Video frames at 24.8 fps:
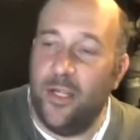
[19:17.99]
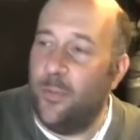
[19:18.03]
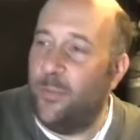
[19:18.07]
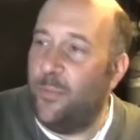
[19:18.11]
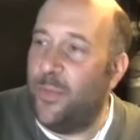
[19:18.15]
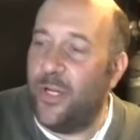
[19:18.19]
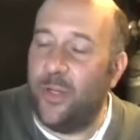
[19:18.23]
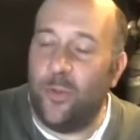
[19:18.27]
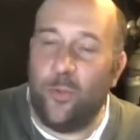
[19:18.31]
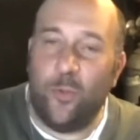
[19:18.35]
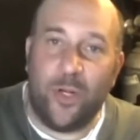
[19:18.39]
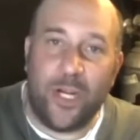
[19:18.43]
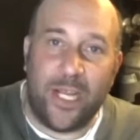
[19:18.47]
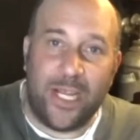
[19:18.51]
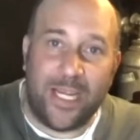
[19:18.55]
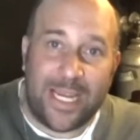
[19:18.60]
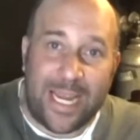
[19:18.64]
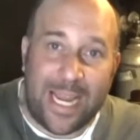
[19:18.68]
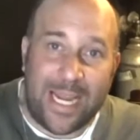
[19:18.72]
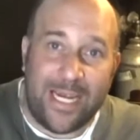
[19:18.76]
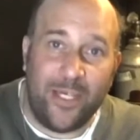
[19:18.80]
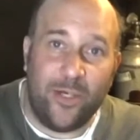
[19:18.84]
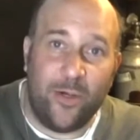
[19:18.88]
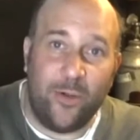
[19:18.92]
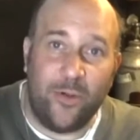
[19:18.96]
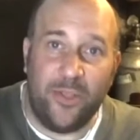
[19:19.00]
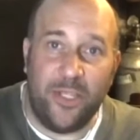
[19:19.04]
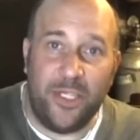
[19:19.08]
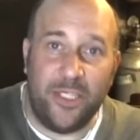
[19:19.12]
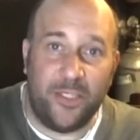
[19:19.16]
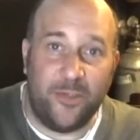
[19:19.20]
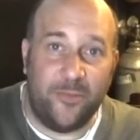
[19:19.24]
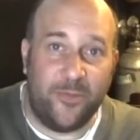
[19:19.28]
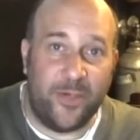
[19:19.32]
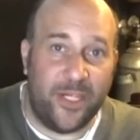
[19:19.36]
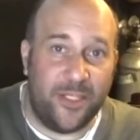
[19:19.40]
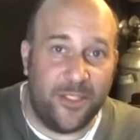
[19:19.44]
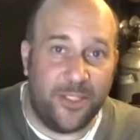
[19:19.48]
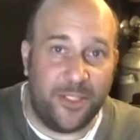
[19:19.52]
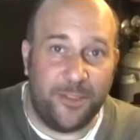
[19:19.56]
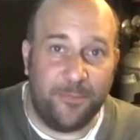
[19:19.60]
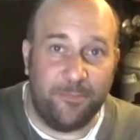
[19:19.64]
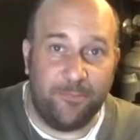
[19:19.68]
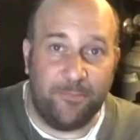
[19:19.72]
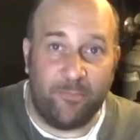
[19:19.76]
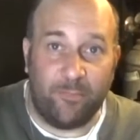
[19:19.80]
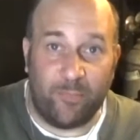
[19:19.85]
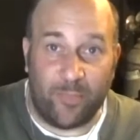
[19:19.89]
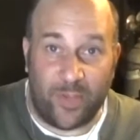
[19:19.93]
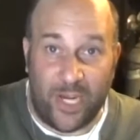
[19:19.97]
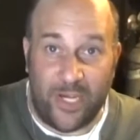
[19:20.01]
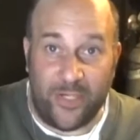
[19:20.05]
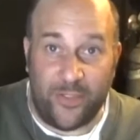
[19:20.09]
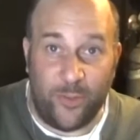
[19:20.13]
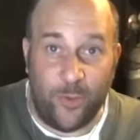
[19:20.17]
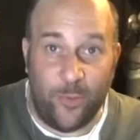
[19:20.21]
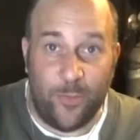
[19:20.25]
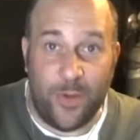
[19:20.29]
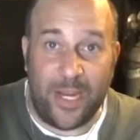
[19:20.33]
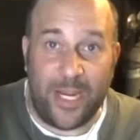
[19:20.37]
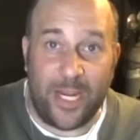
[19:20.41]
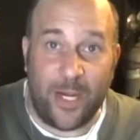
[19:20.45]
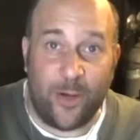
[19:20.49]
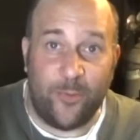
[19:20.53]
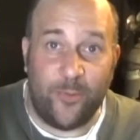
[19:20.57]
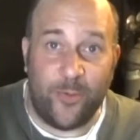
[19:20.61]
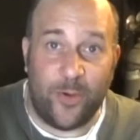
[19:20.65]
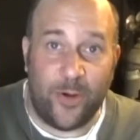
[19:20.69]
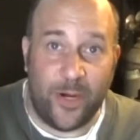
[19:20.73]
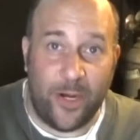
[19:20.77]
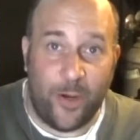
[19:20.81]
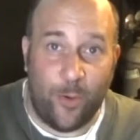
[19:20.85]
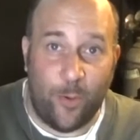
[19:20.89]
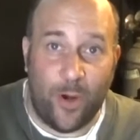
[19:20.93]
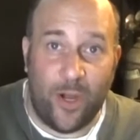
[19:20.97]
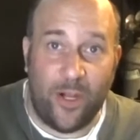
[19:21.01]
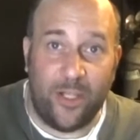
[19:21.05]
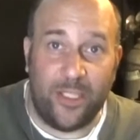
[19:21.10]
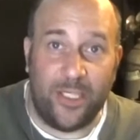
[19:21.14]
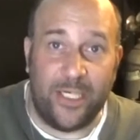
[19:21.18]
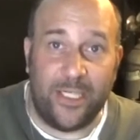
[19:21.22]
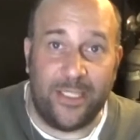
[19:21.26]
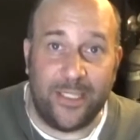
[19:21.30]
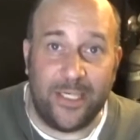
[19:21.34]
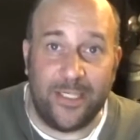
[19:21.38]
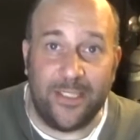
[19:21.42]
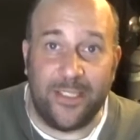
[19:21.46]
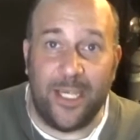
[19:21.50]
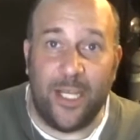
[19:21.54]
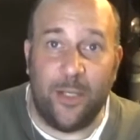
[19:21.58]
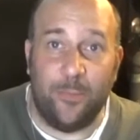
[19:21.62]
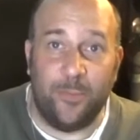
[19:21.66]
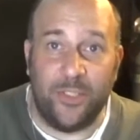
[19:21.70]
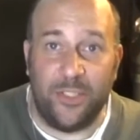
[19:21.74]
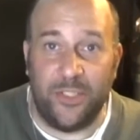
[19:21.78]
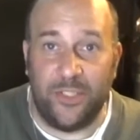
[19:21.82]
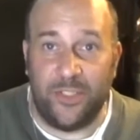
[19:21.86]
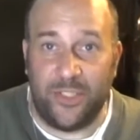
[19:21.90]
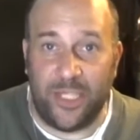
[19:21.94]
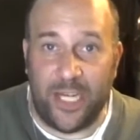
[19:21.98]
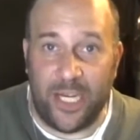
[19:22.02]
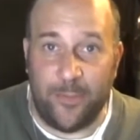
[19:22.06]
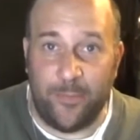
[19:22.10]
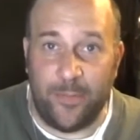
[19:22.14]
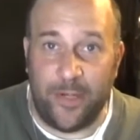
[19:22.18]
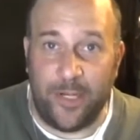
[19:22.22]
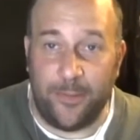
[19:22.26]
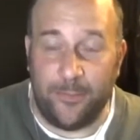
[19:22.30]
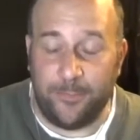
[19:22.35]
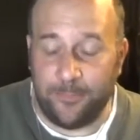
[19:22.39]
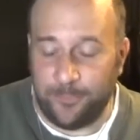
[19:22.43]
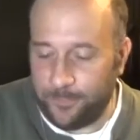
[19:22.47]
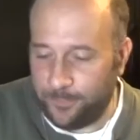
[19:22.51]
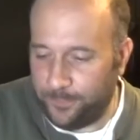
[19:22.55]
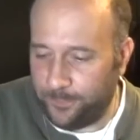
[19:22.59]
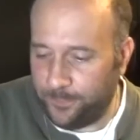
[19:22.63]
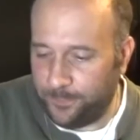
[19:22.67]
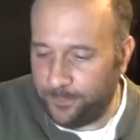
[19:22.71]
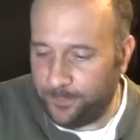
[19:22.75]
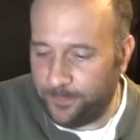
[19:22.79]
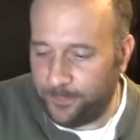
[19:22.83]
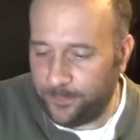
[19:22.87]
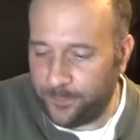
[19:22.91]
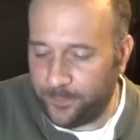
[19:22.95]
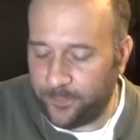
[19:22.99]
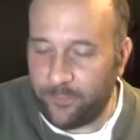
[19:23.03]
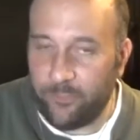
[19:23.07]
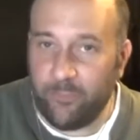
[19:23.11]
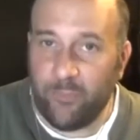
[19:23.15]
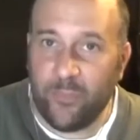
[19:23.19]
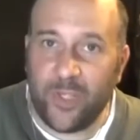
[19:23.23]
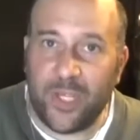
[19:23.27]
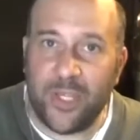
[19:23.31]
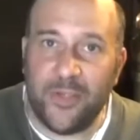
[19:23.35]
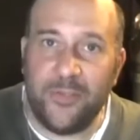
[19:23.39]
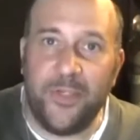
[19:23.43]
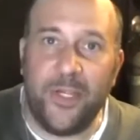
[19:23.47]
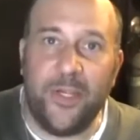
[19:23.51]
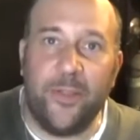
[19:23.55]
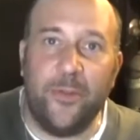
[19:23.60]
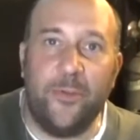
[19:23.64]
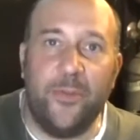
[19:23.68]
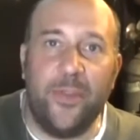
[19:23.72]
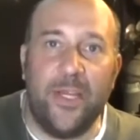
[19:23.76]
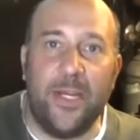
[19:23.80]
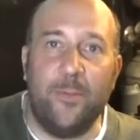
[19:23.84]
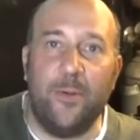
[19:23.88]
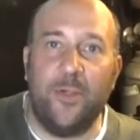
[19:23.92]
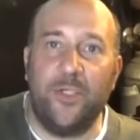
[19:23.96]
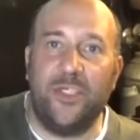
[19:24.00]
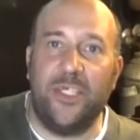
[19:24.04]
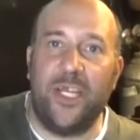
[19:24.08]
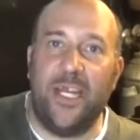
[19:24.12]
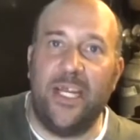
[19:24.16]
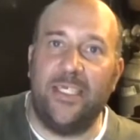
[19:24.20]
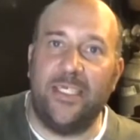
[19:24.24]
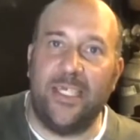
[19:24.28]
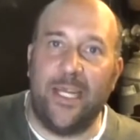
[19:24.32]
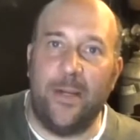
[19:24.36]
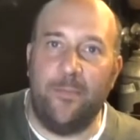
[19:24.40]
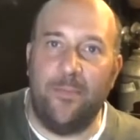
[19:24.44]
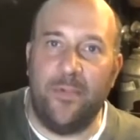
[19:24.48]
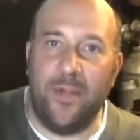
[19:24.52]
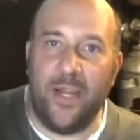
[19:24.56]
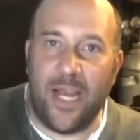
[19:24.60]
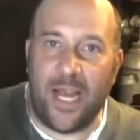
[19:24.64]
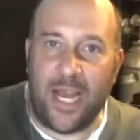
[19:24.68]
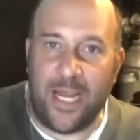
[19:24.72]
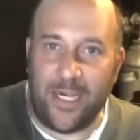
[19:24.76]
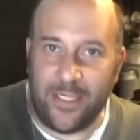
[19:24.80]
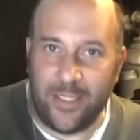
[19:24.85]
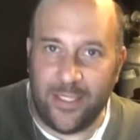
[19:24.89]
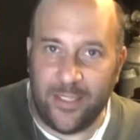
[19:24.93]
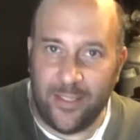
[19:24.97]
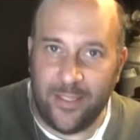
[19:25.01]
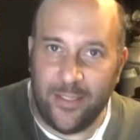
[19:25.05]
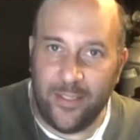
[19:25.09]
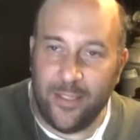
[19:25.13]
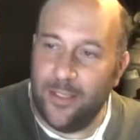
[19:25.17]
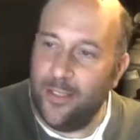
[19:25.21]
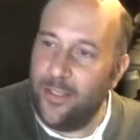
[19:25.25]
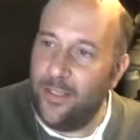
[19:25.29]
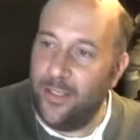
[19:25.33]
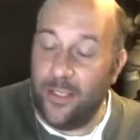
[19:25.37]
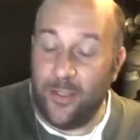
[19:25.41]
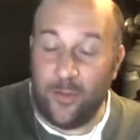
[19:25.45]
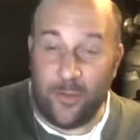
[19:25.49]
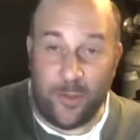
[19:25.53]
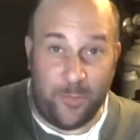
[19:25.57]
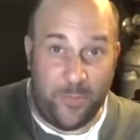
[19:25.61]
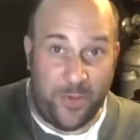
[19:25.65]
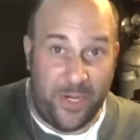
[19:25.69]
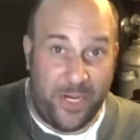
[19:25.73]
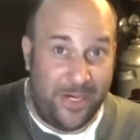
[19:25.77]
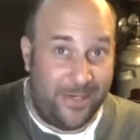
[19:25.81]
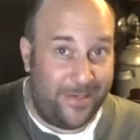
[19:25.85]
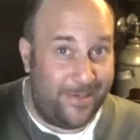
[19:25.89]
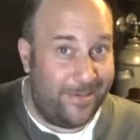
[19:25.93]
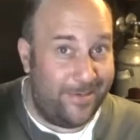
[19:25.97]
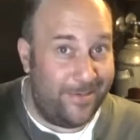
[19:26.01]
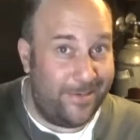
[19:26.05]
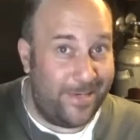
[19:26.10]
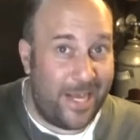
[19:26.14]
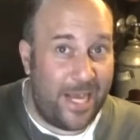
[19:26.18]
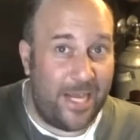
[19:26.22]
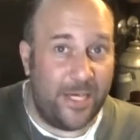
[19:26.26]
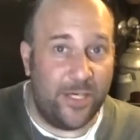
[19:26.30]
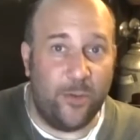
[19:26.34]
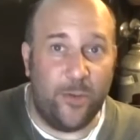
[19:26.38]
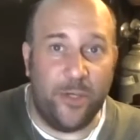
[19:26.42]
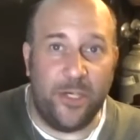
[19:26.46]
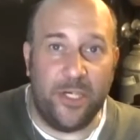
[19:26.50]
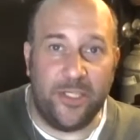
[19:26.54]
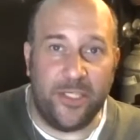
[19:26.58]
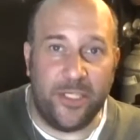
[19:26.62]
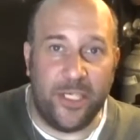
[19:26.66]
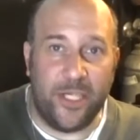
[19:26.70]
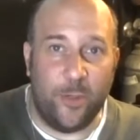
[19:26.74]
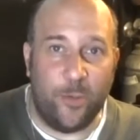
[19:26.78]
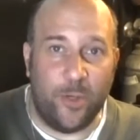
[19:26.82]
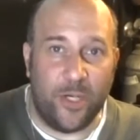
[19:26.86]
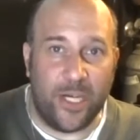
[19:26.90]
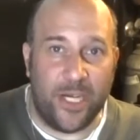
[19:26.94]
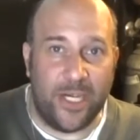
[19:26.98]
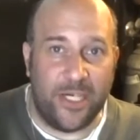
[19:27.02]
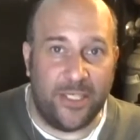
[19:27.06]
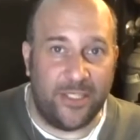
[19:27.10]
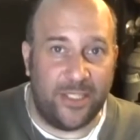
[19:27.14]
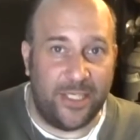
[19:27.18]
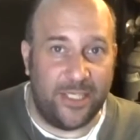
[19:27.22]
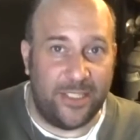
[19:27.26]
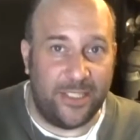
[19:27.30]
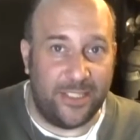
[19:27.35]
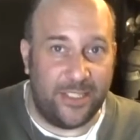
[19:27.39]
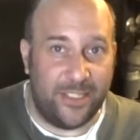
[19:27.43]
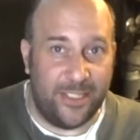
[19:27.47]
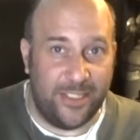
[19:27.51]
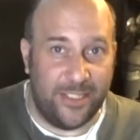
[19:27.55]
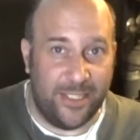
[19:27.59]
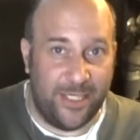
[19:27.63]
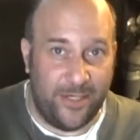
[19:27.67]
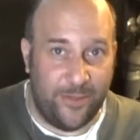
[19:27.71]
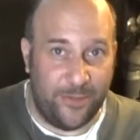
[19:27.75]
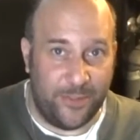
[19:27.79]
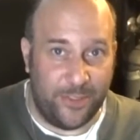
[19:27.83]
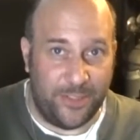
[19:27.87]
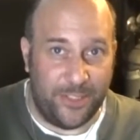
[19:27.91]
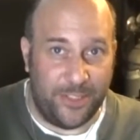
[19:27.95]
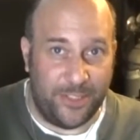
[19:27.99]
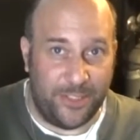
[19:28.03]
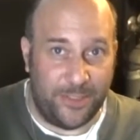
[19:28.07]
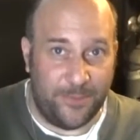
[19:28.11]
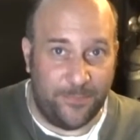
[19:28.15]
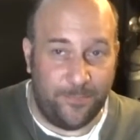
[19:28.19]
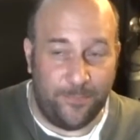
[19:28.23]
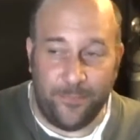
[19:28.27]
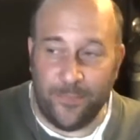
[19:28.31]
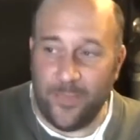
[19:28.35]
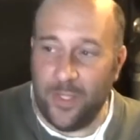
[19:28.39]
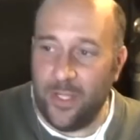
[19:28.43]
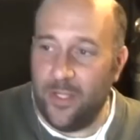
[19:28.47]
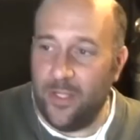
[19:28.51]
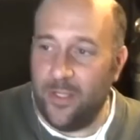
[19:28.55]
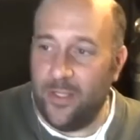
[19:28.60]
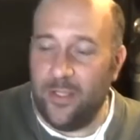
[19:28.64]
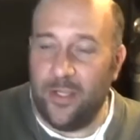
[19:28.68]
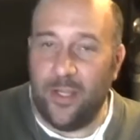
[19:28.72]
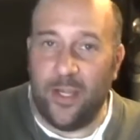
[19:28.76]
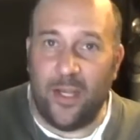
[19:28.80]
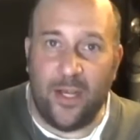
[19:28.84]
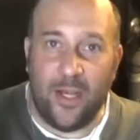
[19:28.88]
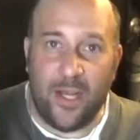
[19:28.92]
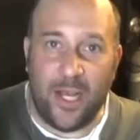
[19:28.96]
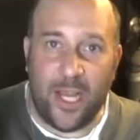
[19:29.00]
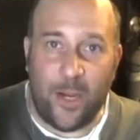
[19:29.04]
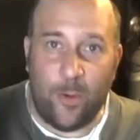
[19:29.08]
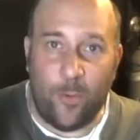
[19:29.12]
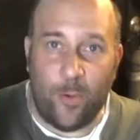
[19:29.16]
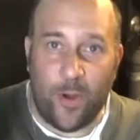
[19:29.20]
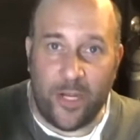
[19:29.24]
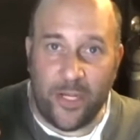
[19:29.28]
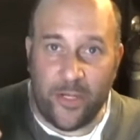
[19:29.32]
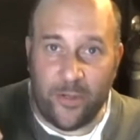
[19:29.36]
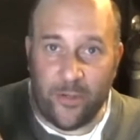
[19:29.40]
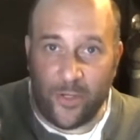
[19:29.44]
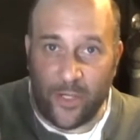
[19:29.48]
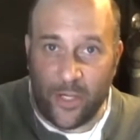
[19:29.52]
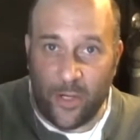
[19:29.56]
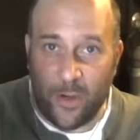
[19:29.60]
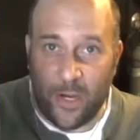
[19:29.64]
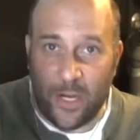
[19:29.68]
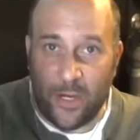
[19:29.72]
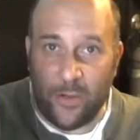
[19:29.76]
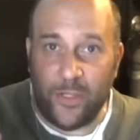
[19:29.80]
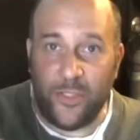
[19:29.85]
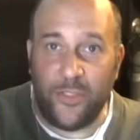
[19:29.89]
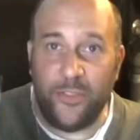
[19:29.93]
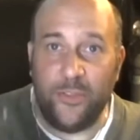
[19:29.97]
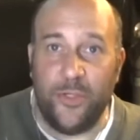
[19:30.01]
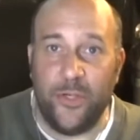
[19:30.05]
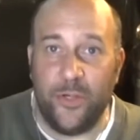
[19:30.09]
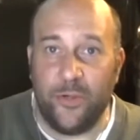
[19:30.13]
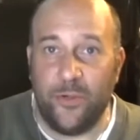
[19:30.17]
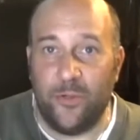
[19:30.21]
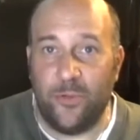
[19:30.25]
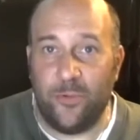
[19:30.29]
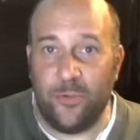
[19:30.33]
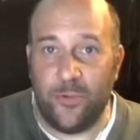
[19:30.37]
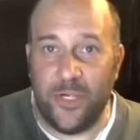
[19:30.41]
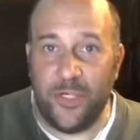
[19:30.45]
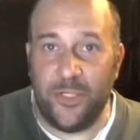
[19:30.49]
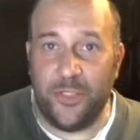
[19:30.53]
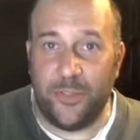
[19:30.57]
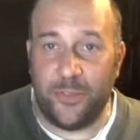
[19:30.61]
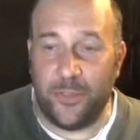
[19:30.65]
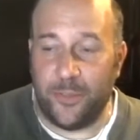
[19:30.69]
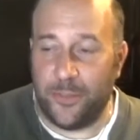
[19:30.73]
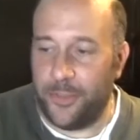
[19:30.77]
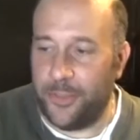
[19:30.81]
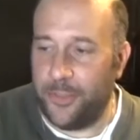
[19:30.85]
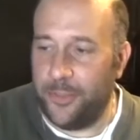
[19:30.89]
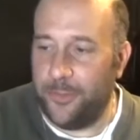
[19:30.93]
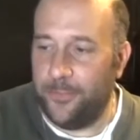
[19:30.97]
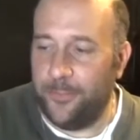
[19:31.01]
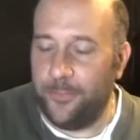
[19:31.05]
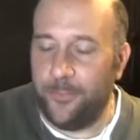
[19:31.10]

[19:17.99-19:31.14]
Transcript: But when I can go to these events, I do make out very well and it does help sustain me. The other thing I'm going to say is I'm not, repeat, not going to tell you what kind of stainless steel I use in this. Uh, I want you to go out and do your own research.